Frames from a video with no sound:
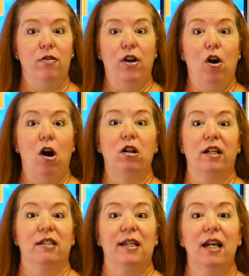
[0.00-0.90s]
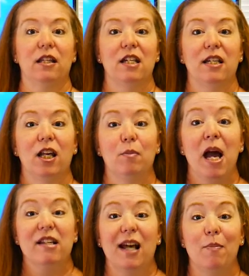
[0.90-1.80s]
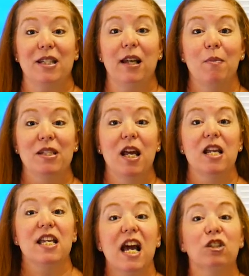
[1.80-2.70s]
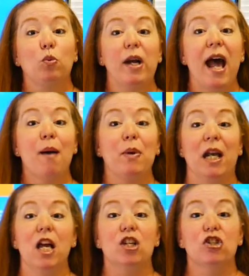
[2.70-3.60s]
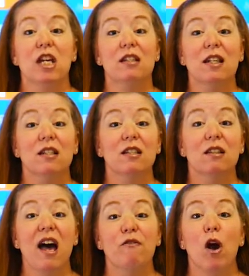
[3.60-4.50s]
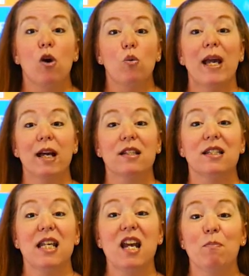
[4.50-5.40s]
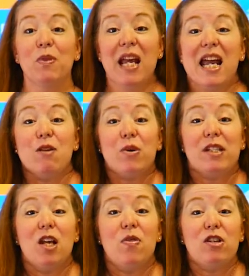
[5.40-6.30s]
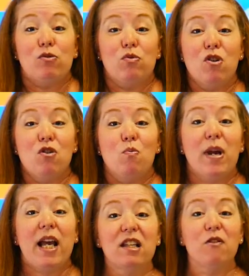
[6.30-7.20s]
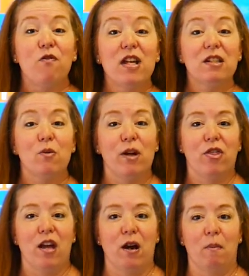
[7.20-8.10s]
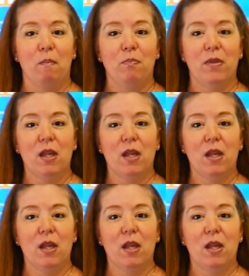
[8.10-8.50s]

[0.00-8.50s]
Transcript: they're all excitedly telling him, "Thomas, Thomas, guess what happened? Jesus is alive. We got to see him. He was in this room. We got to visit with him."